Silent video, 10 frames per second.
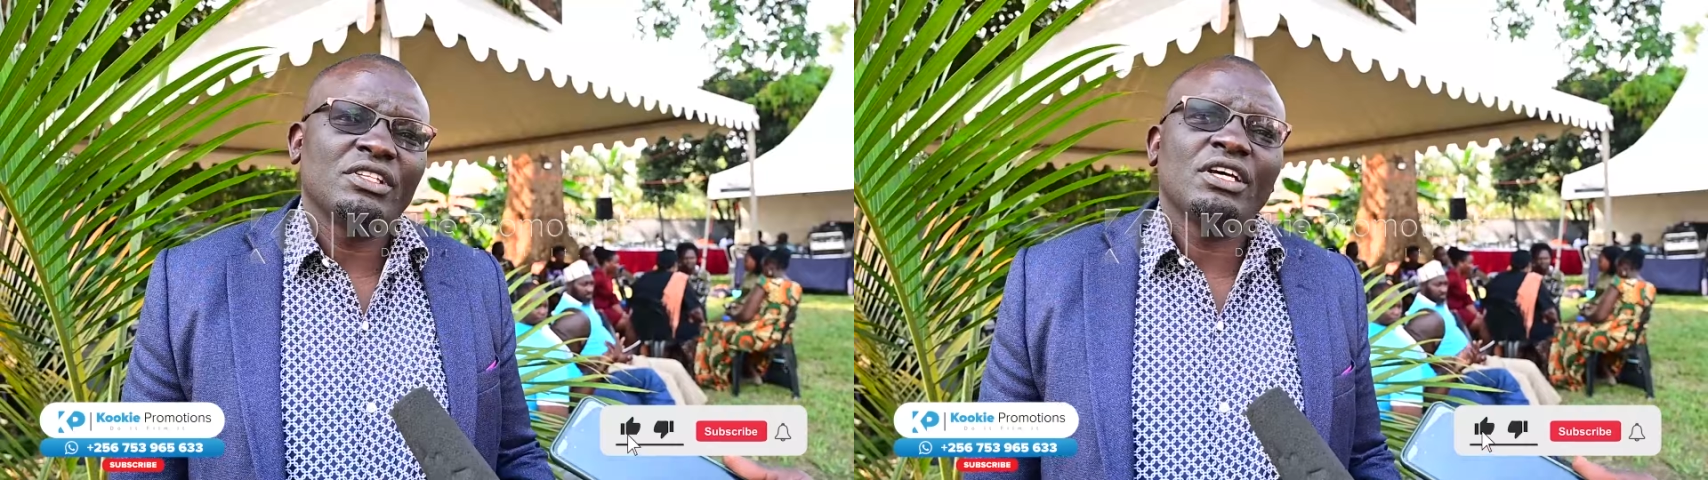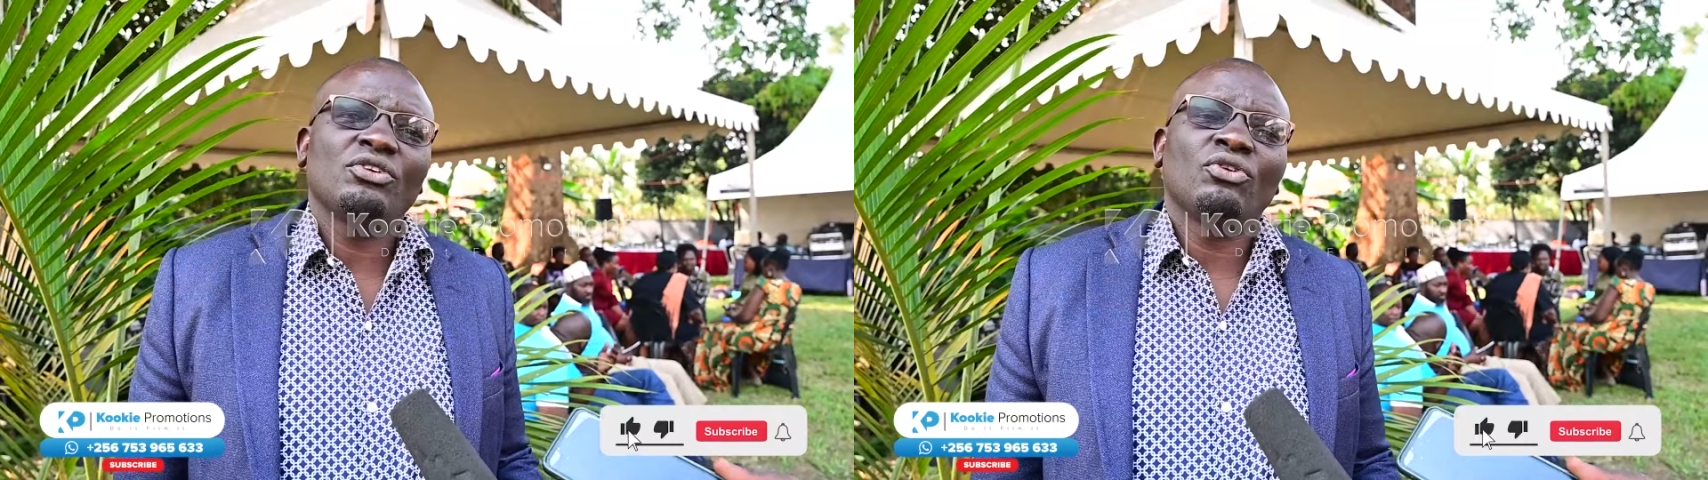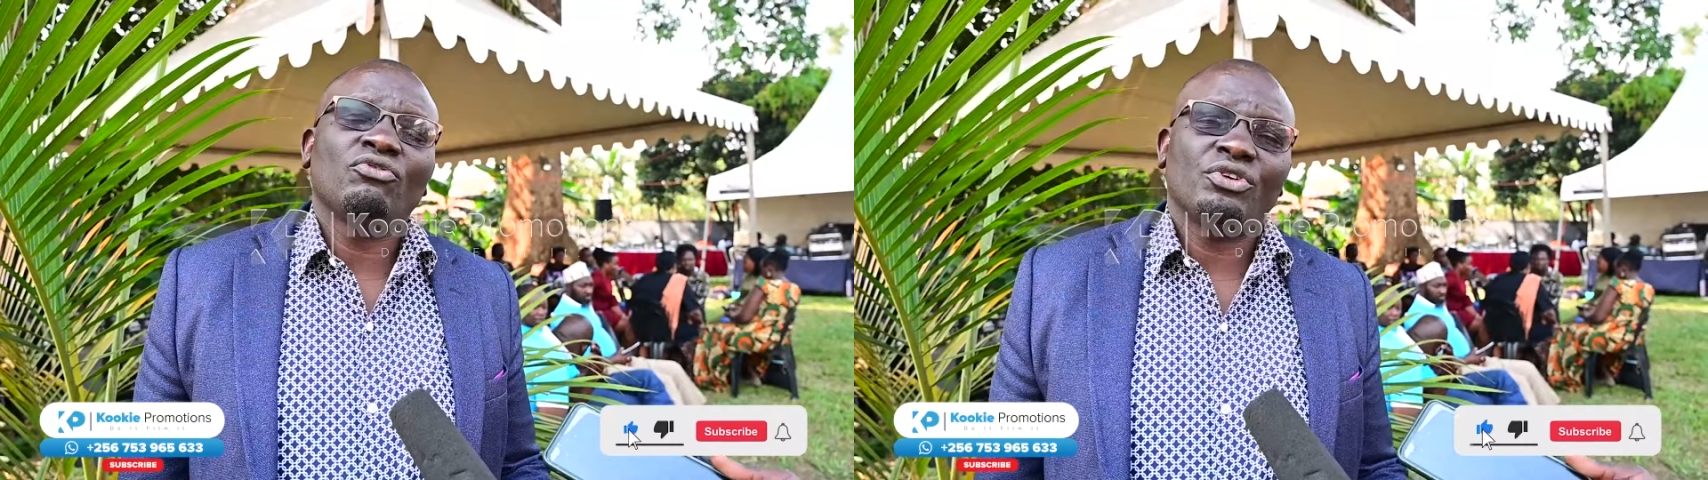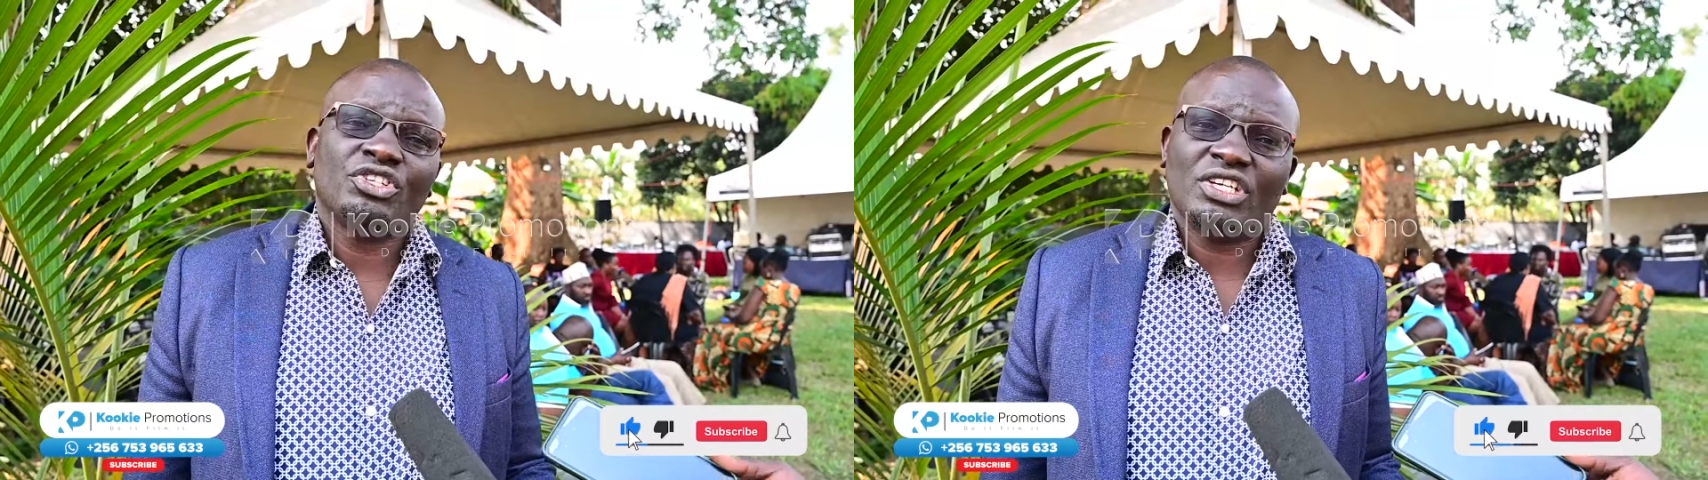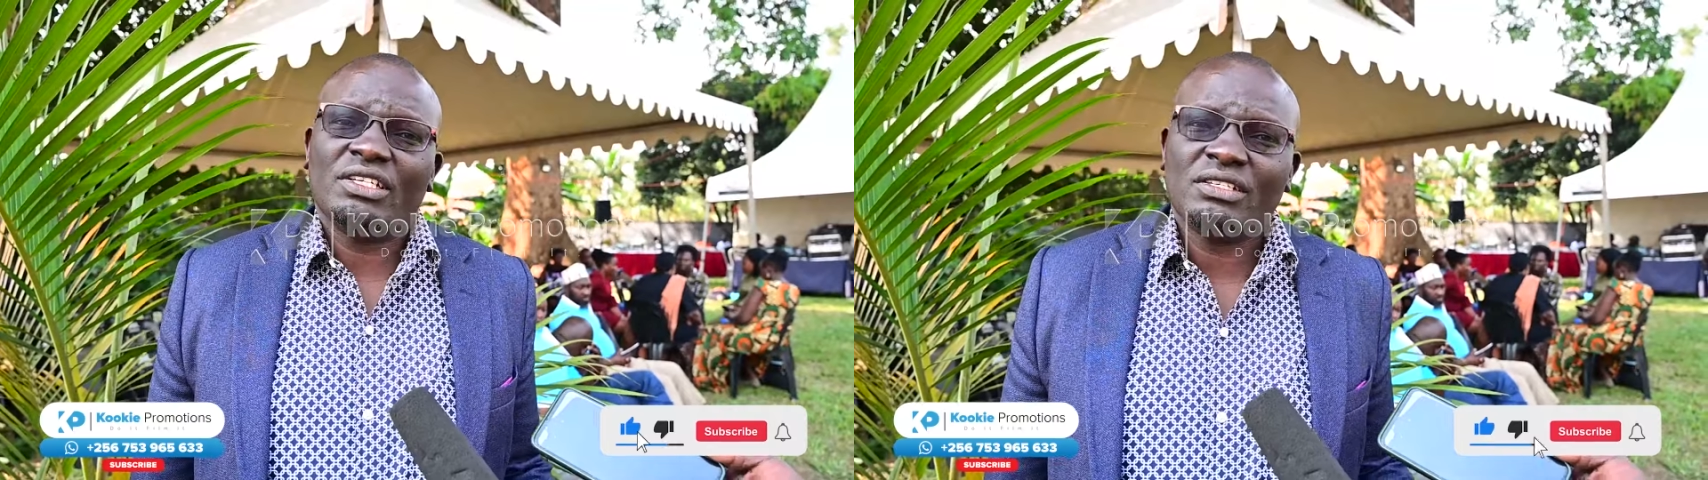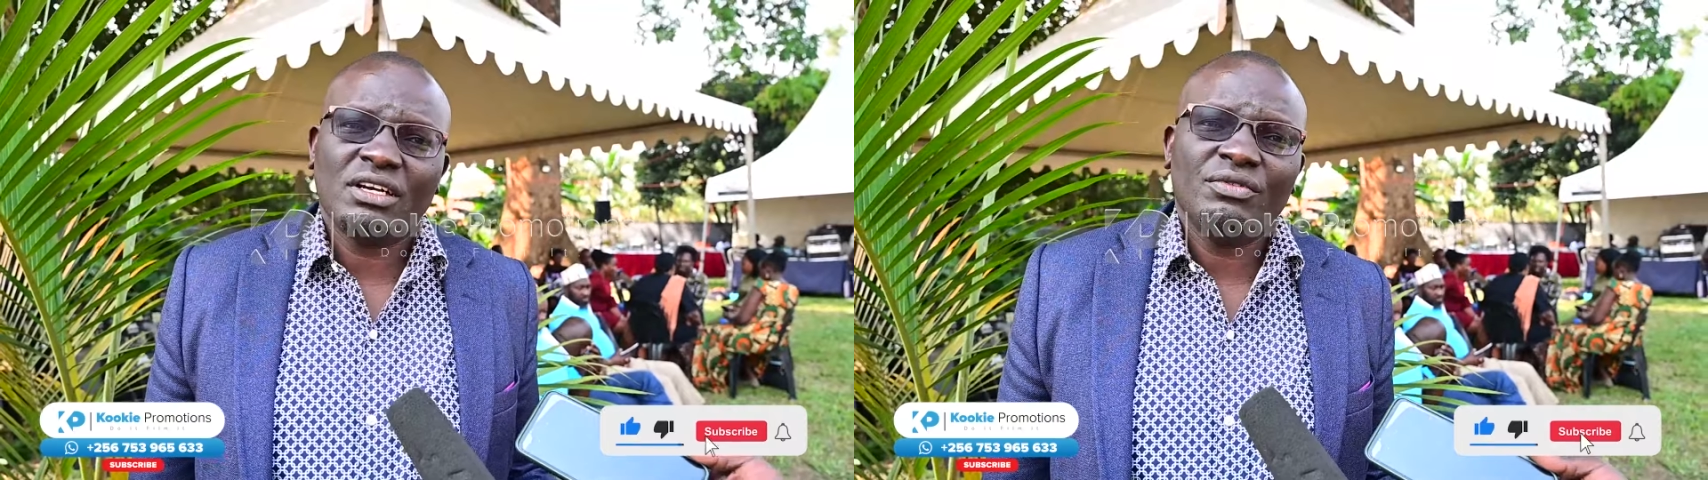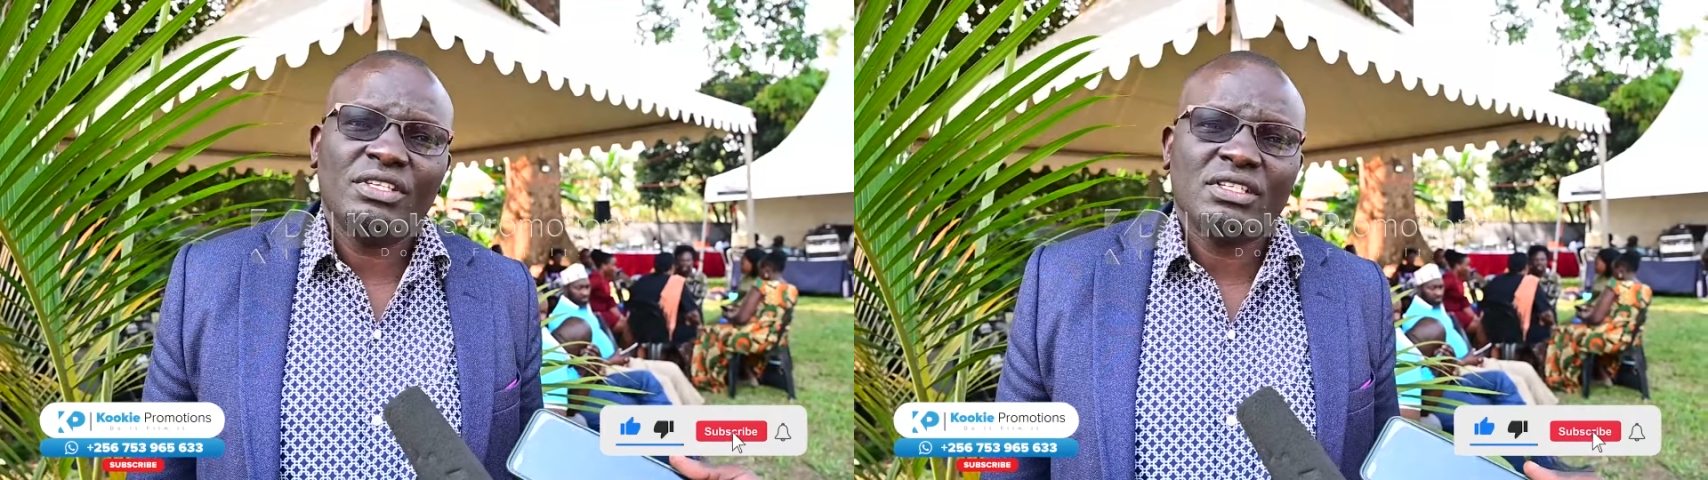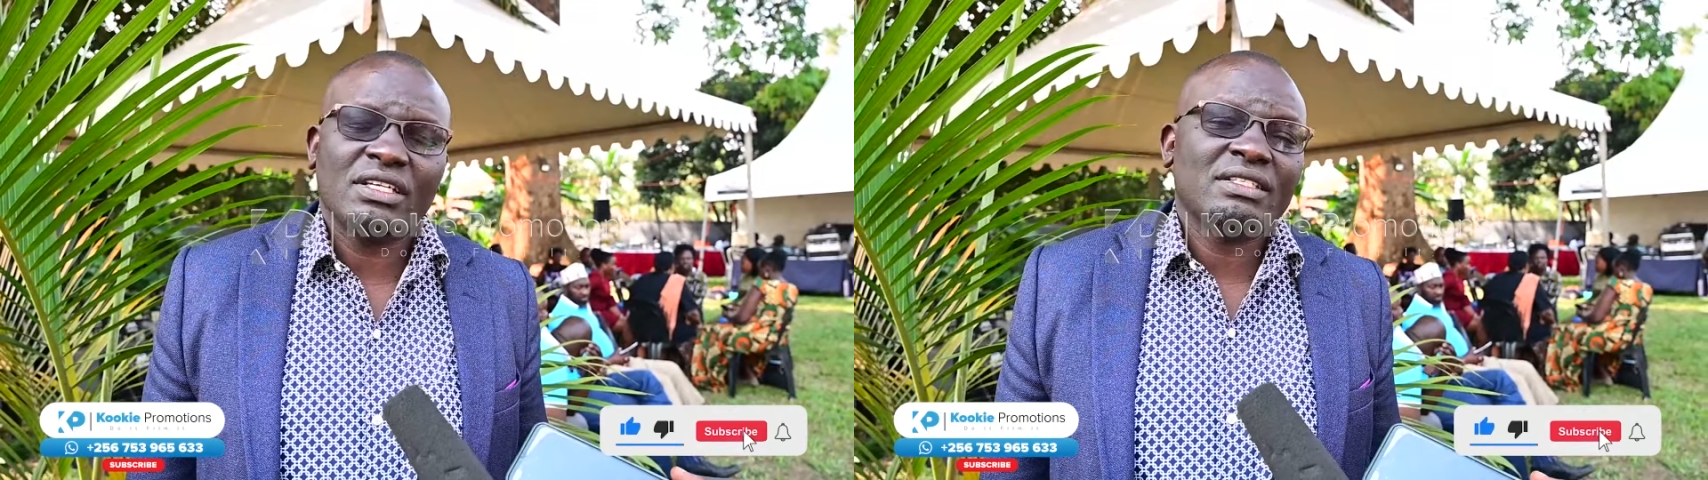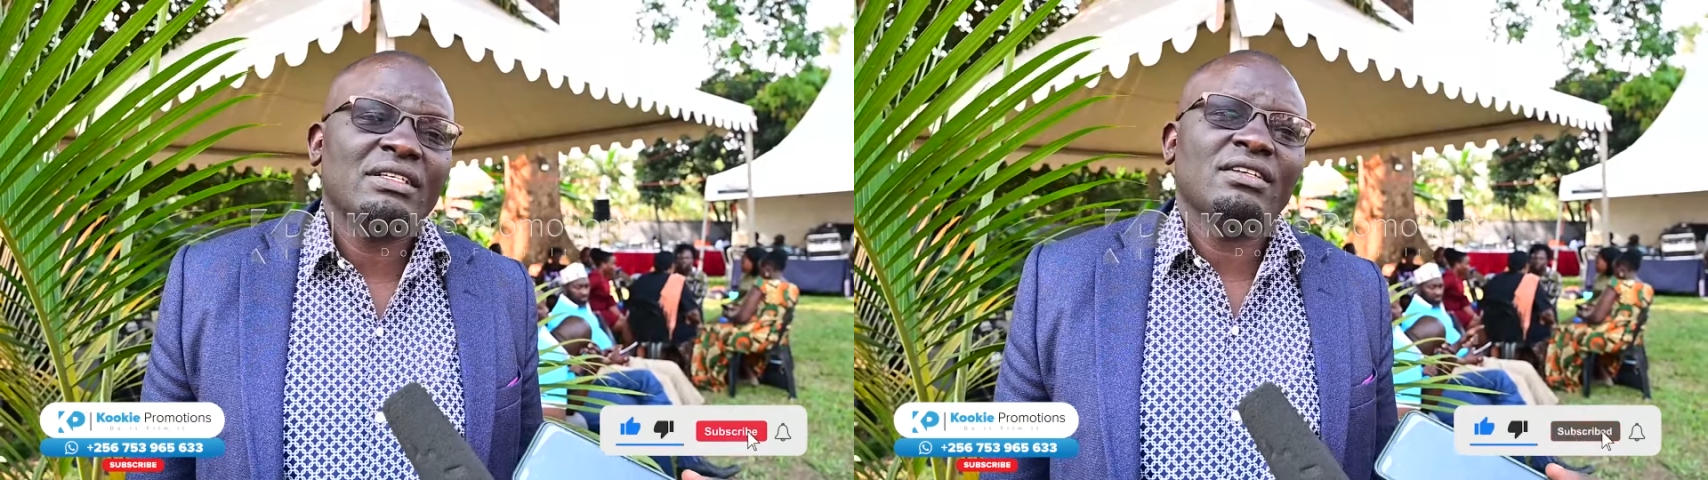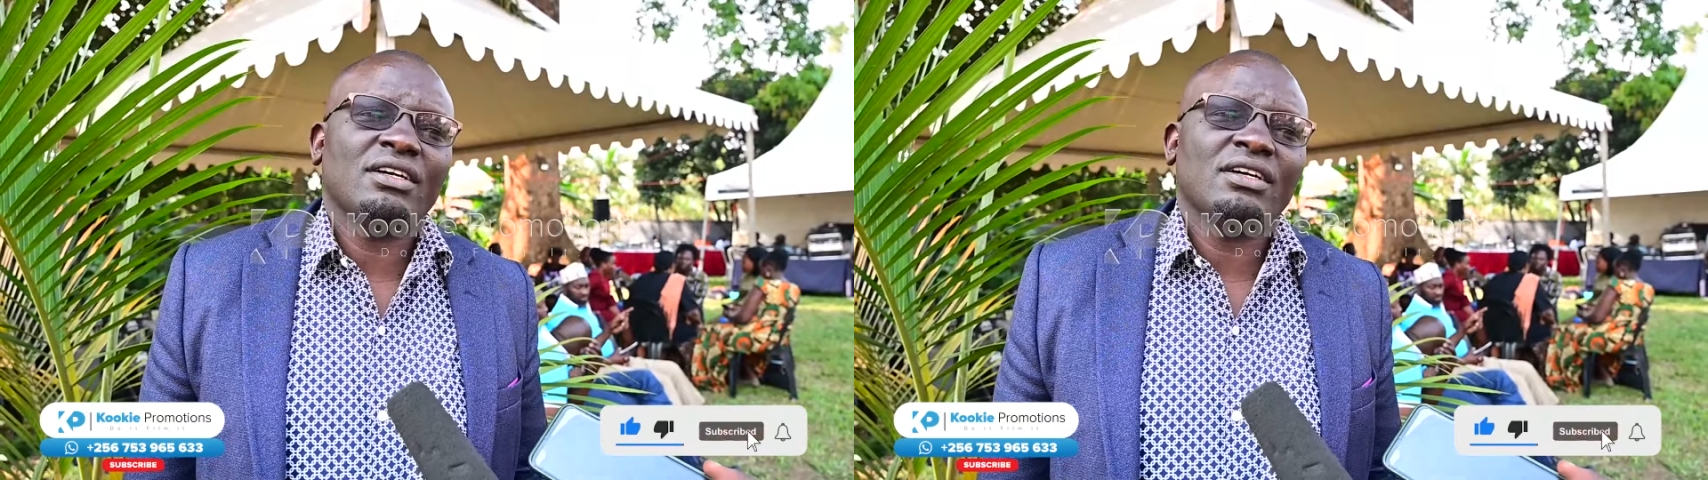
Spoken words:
then go for a church service at St.